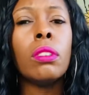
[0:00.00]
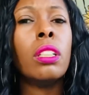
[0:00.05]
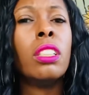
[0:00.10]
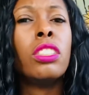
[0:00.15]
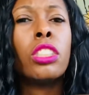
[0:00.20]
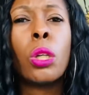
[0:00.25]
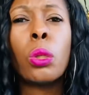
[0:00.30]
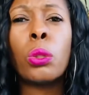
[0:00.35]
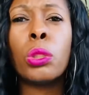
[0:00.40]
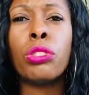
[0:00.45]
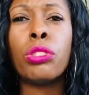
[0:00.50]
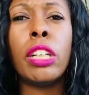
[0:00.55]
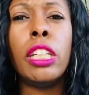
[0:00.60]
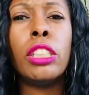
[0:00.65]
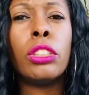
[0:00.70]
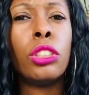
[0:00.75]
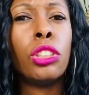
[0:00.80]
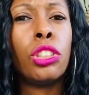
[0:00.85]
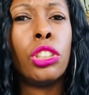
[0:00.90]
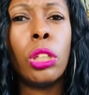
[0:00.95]
Total
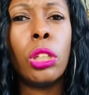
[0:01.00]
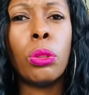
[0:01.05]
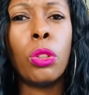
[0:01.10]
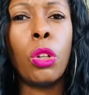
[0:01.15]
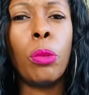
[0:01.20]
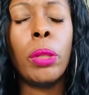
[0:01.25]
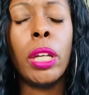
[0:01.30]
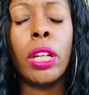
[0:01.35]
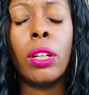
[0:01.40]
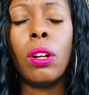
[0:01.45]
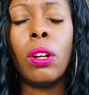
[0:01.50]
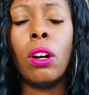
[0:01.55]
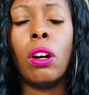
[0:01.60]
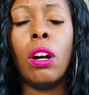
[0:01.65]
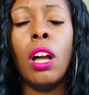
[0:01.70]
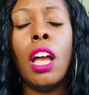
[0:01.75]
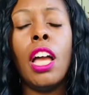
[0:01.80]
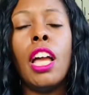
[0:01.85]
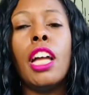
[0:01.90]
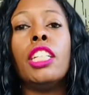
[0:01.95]
stranger. She don't know me at all.
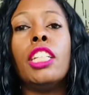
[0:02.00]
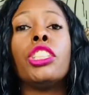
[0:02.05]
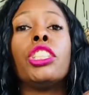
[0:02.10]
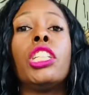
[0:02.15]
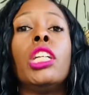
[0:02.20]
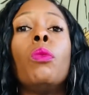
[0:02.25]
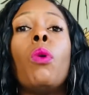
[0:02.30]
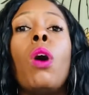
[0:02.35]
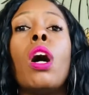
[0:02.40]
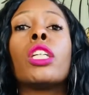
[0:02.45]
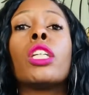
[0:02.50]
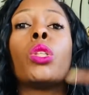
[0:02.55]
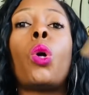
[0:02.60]
She walks